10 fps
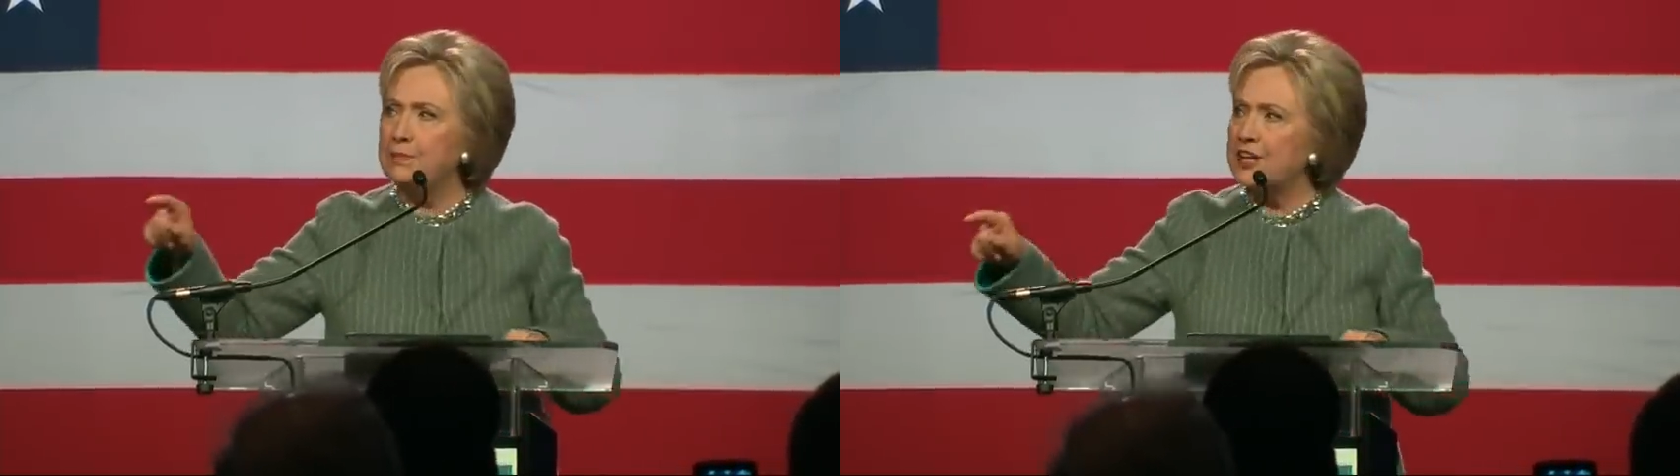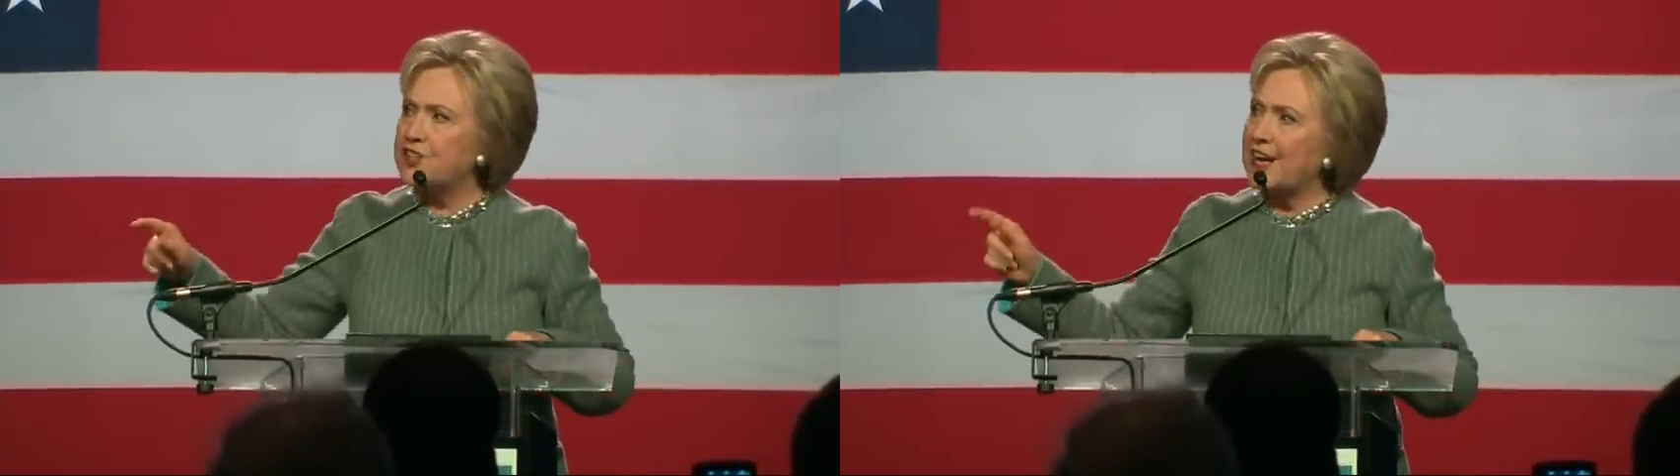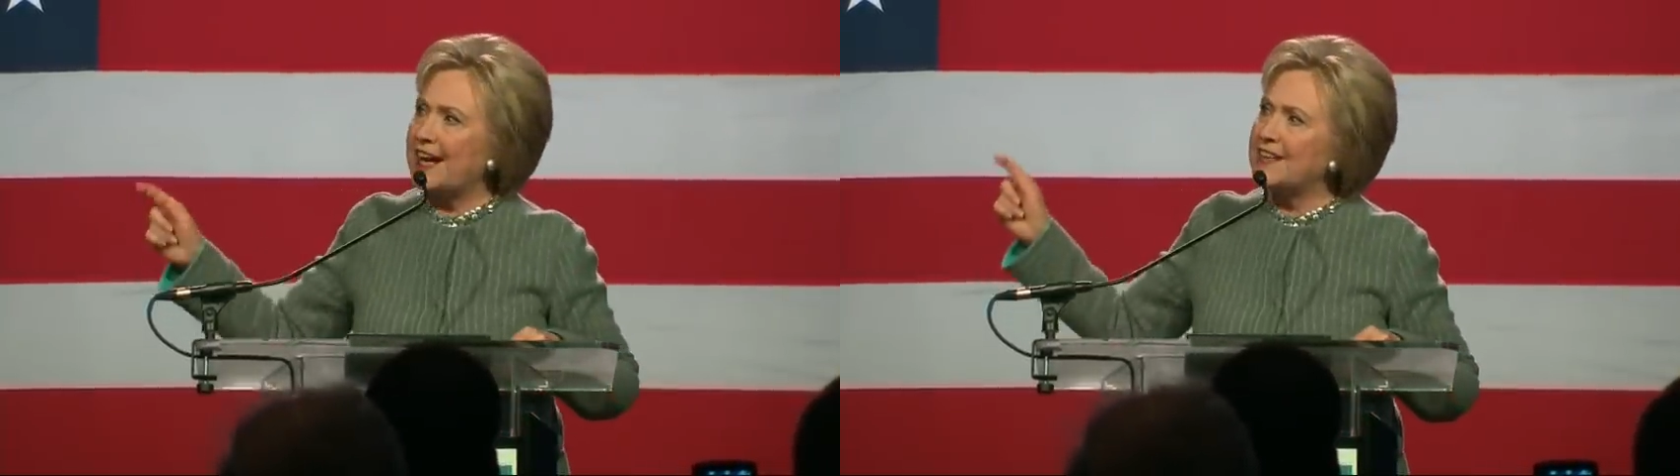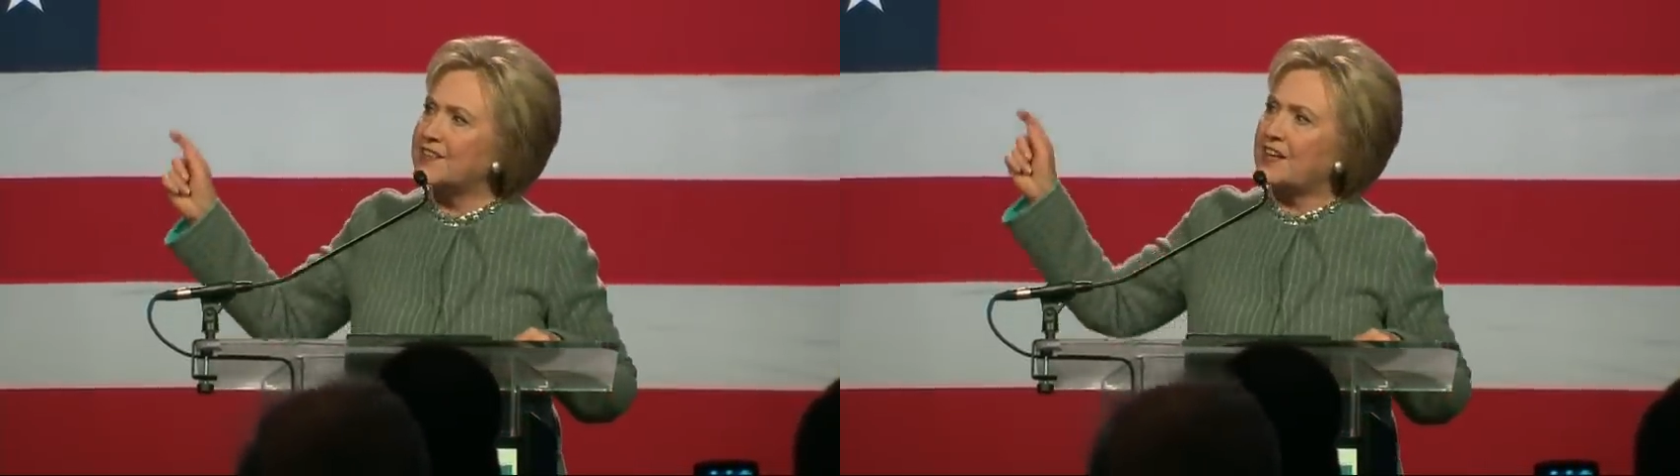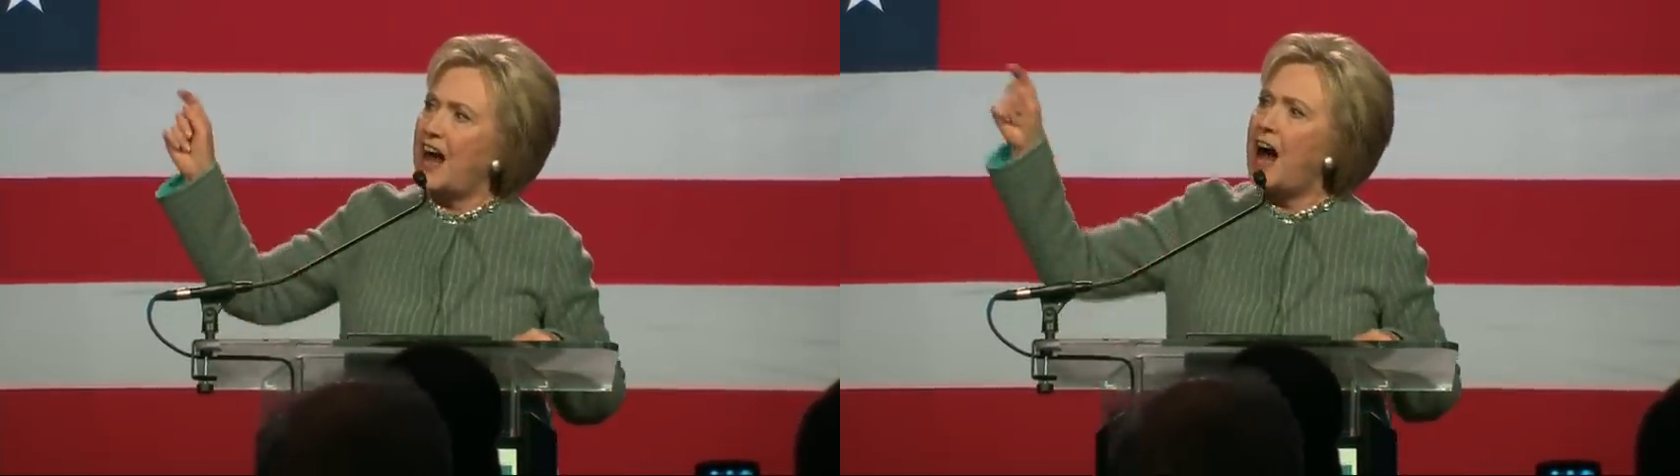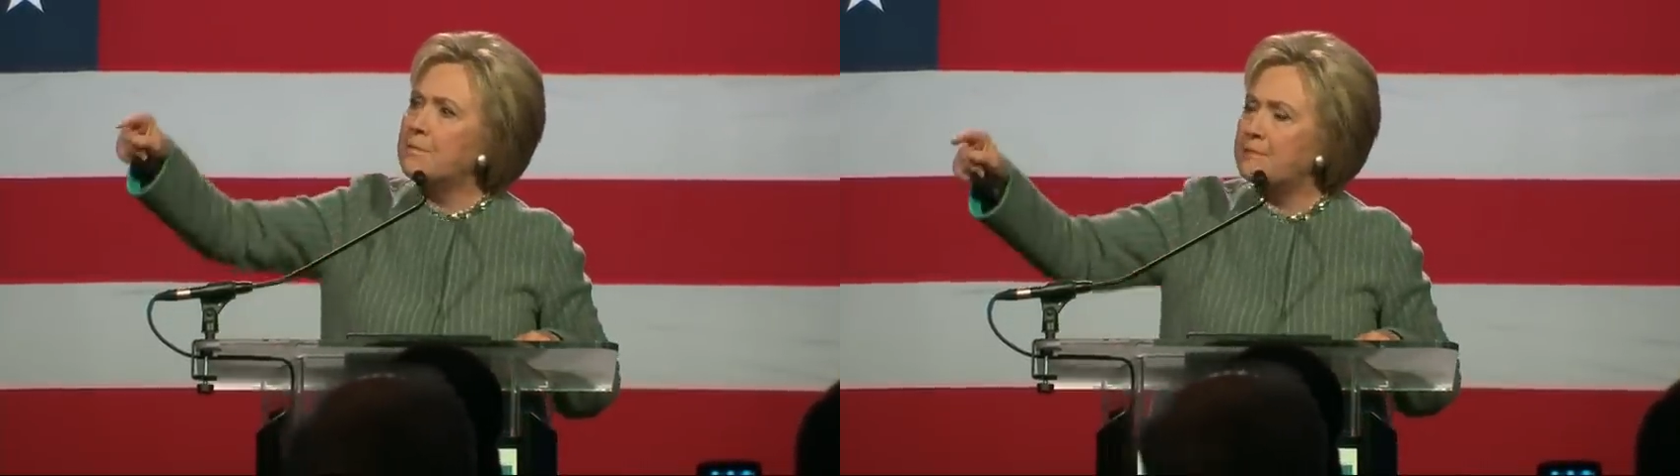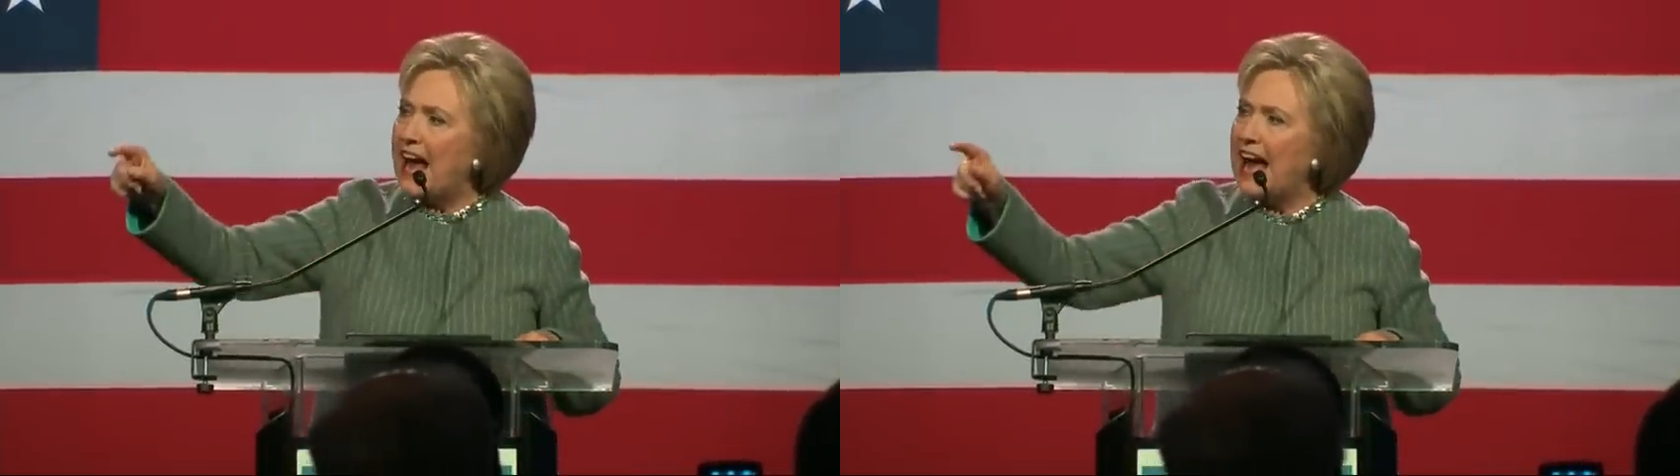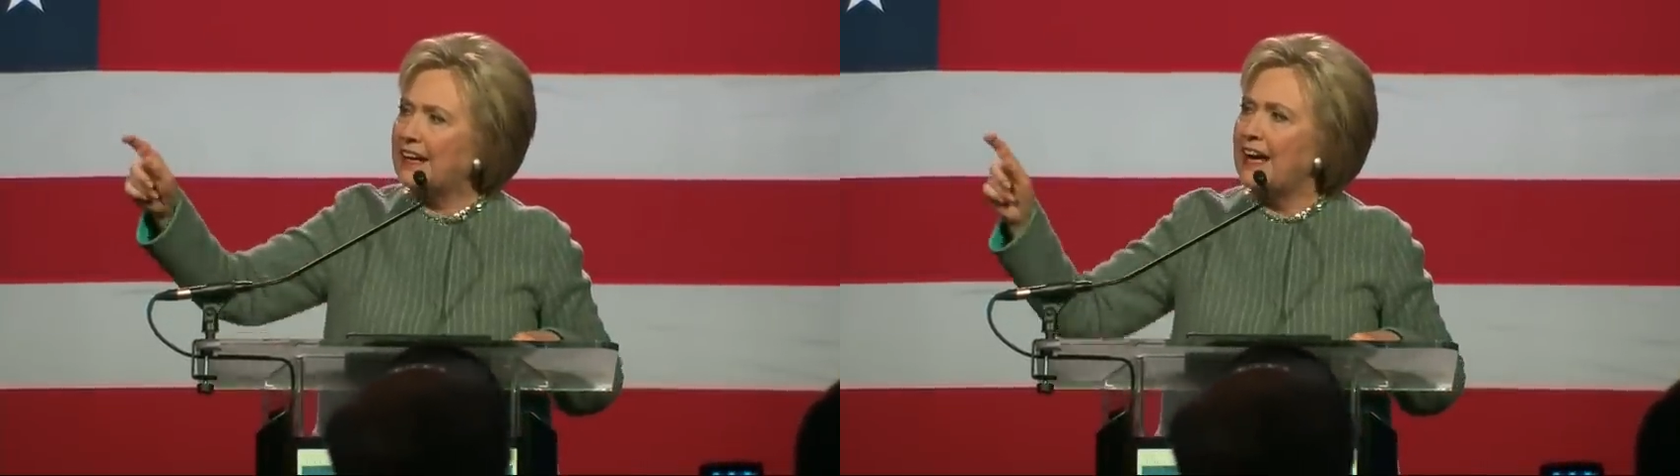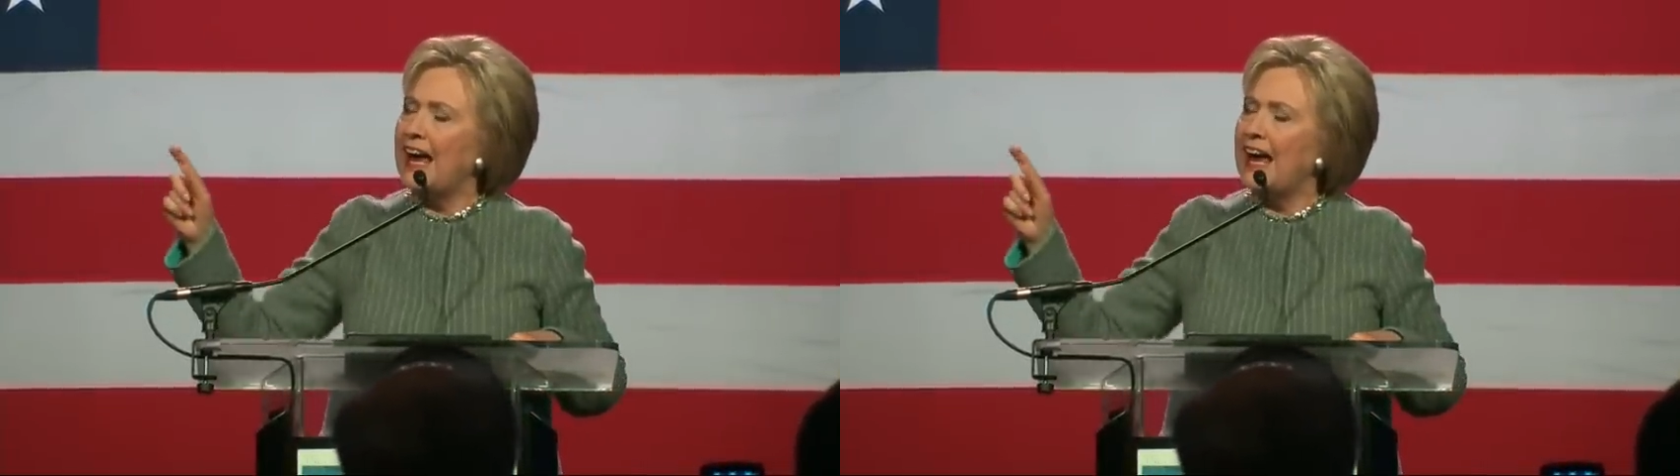Michigan's comeback